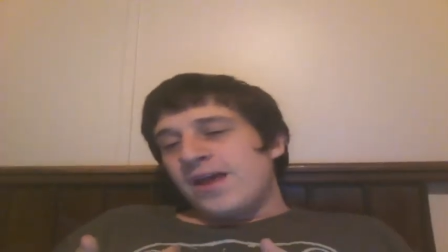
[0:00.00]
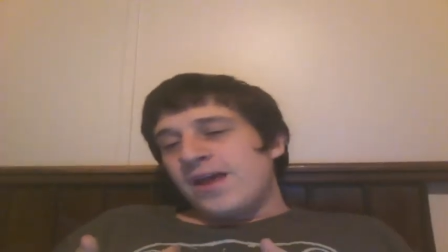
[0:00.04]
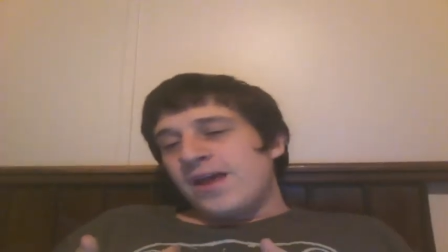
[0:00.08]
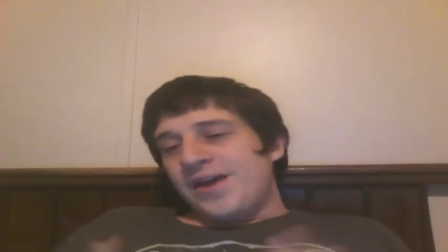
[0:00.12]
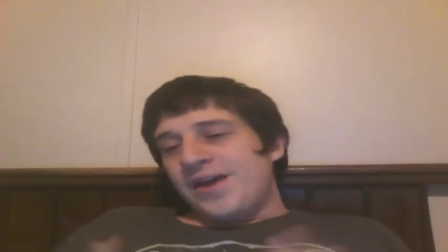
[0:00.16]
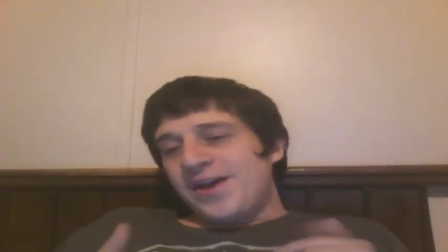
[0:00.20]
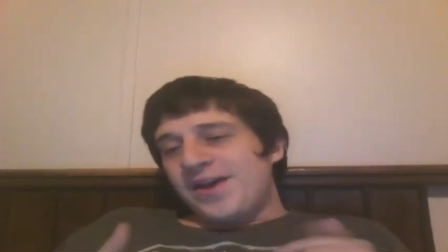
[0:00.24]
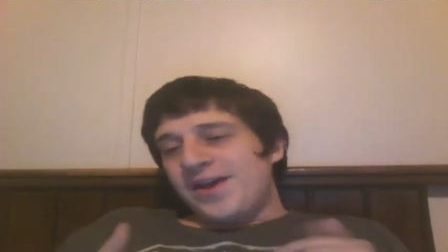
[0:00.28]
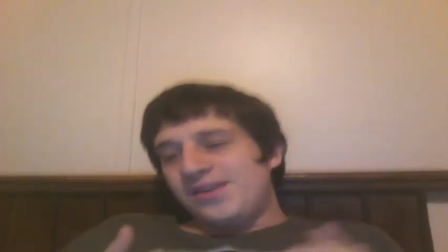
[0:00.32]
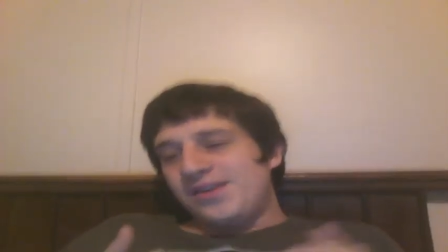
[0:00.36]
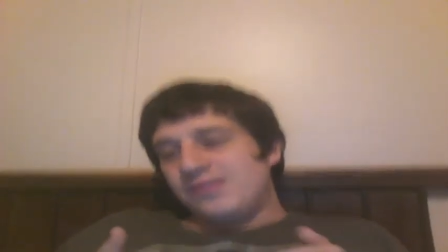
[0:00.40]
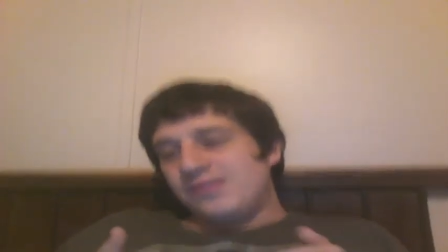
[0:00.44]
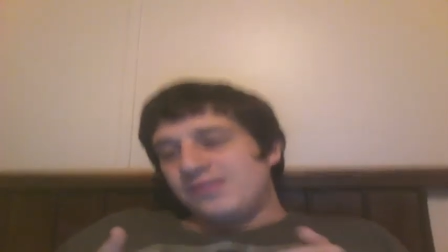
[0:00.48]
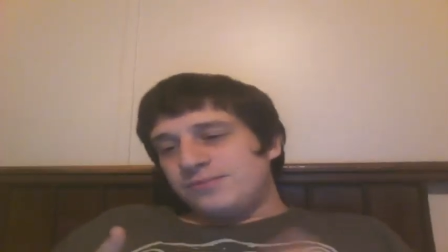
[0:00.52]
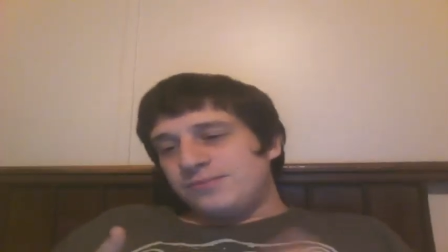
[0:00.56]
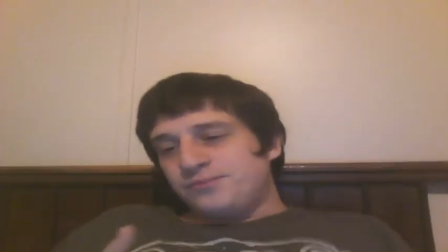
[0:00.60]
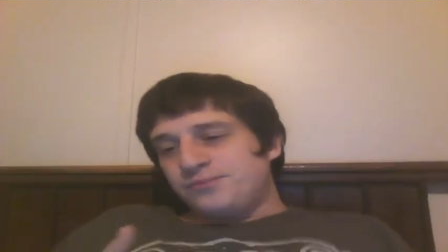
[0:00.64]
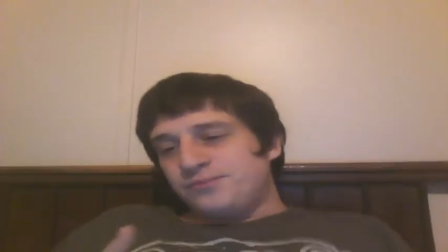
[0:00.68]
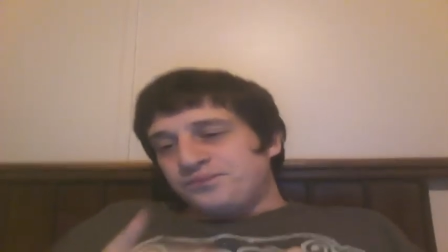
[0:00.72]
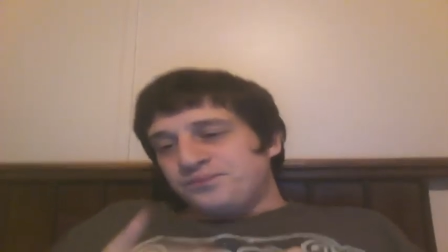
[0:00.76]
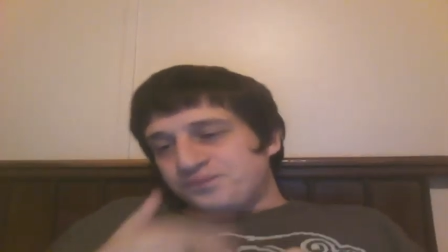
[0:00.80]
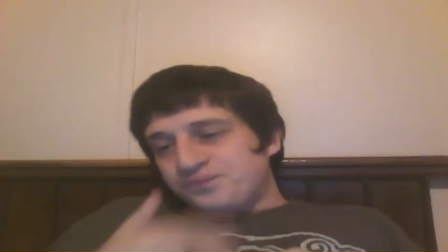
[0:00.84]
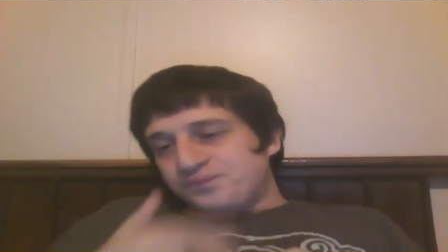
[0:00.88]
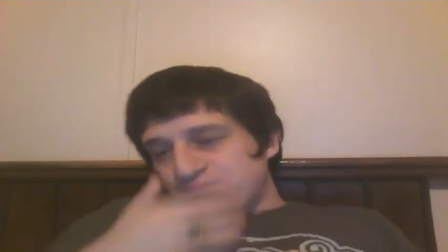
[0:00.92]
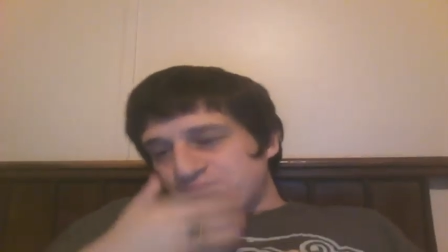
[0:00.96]
And
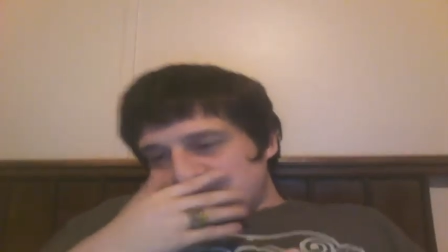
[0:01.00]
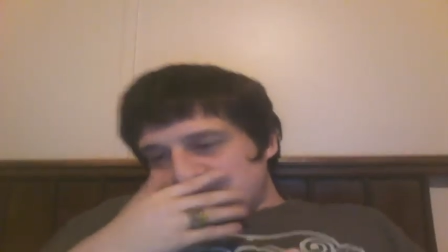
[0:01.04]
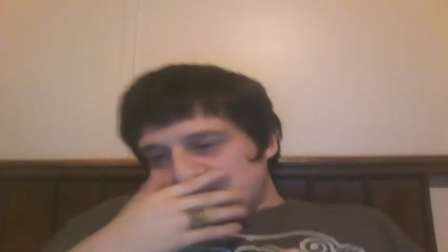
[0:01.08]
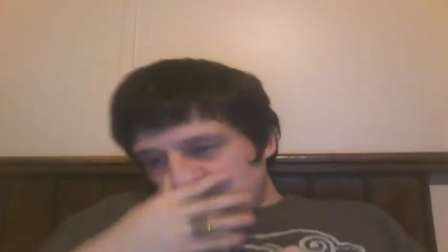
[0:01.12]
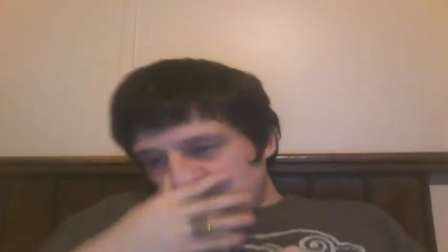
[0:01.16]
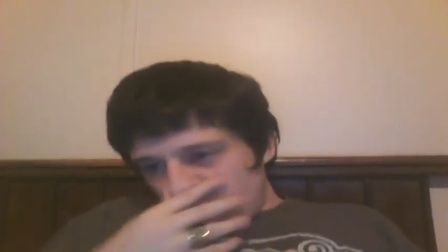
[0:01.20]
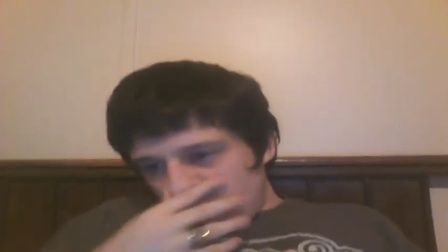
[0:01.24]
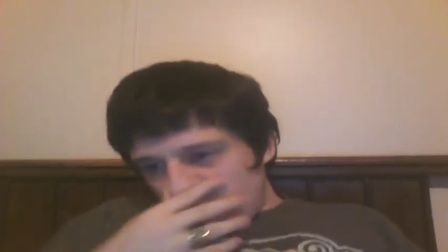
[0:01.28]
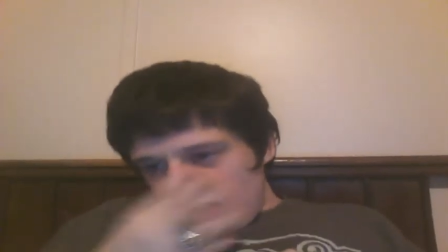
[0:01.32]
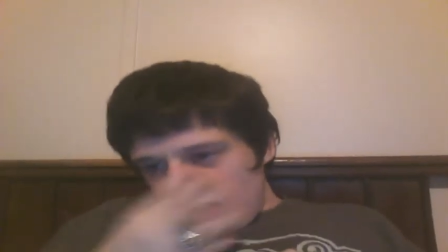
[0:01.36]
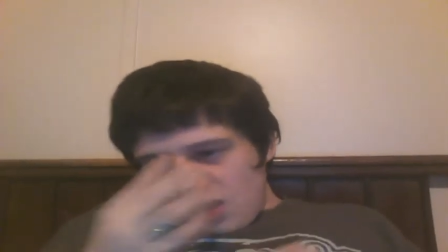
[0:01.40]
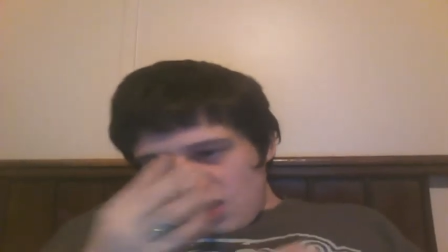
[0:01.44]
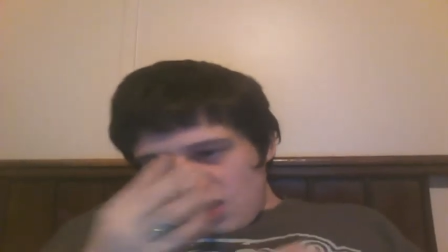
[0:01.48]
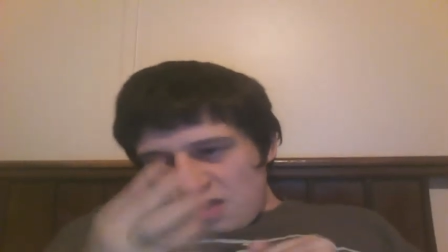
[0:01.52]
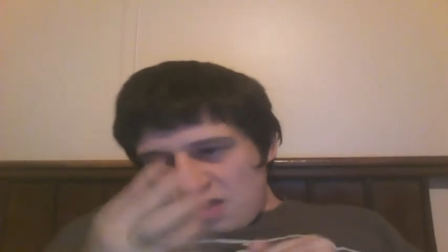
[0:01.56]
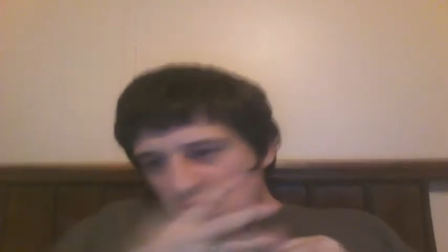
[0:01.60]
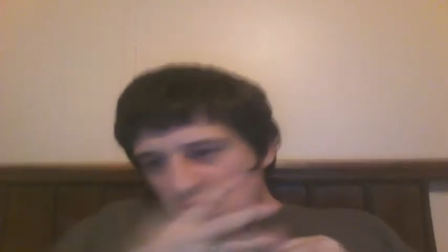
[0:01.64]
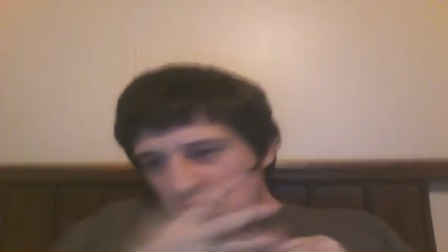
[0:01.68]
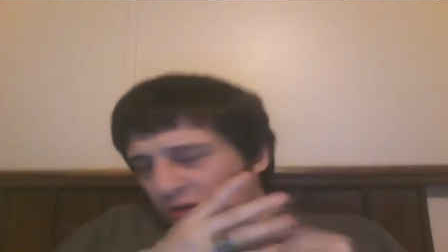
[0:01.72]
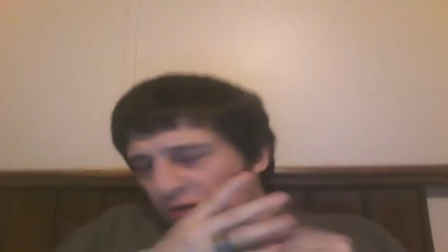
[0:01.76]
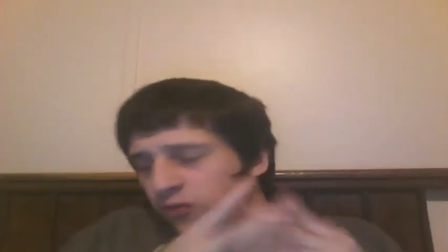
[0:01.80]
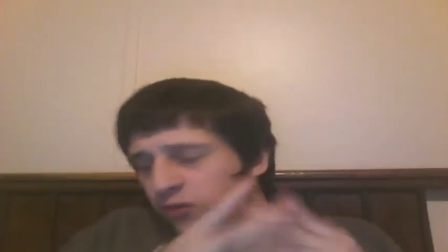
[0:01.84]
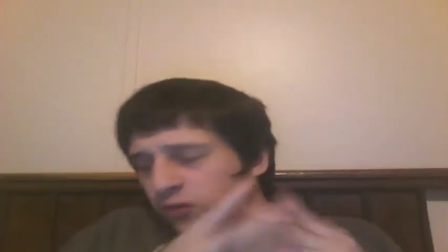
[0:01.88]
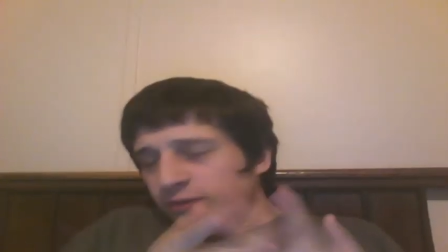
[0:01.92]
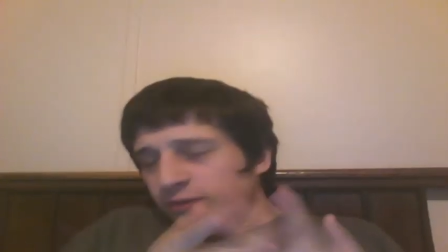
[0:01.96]

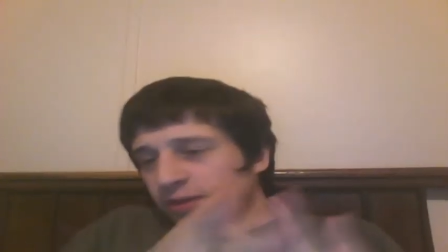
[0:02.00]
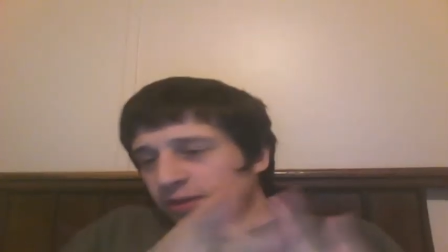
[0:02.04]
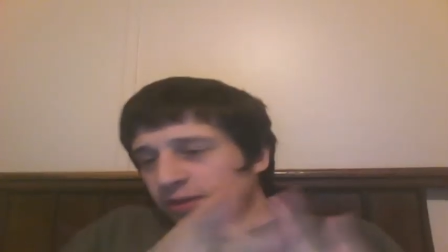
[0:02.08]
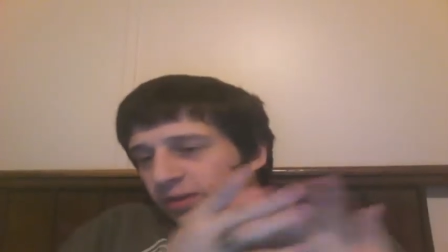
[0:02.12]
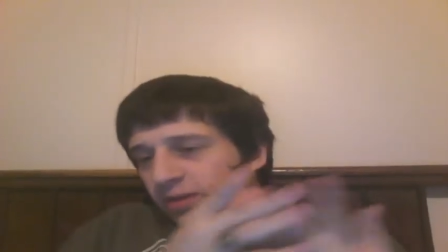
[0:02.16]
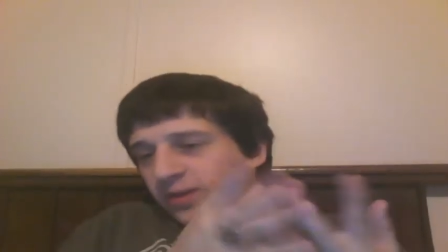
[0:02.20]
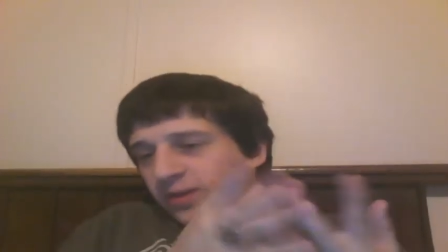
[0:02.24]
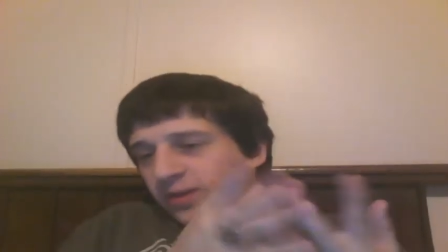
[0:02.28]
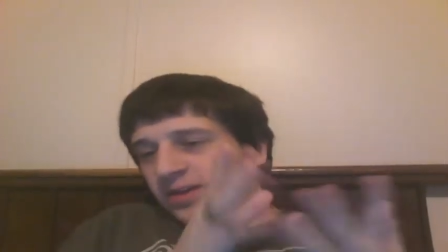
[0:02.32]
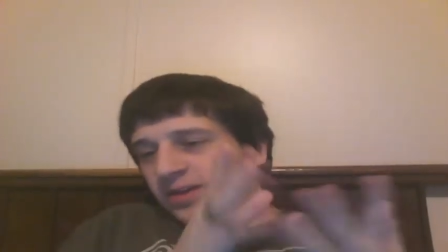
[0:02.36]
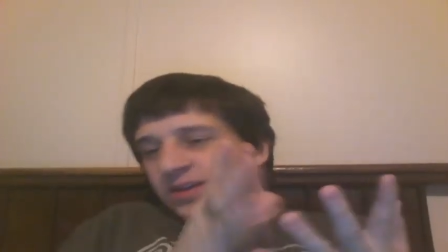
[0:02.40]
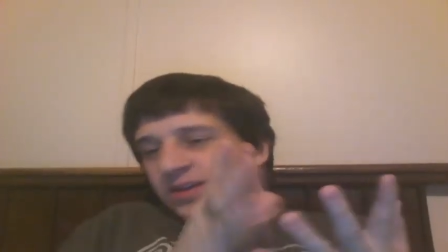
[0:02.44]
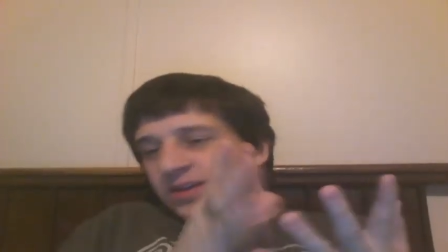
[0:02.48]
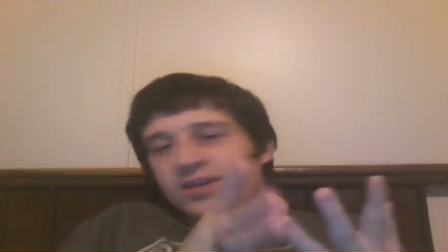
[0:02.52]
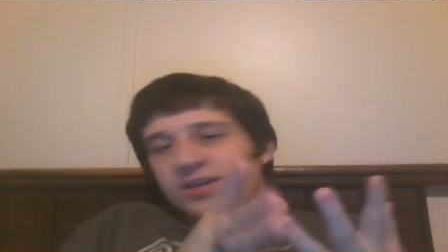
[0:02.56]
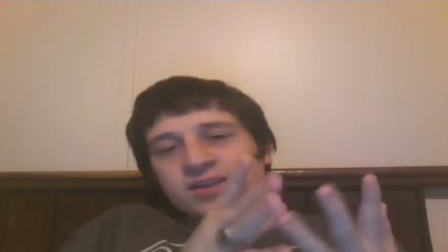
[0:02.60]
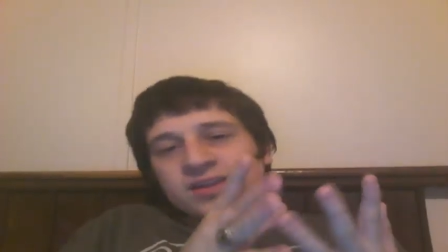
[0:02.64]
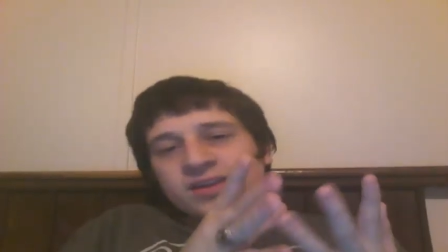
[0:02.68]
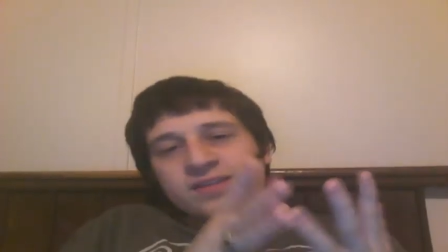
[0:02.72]
ultimately,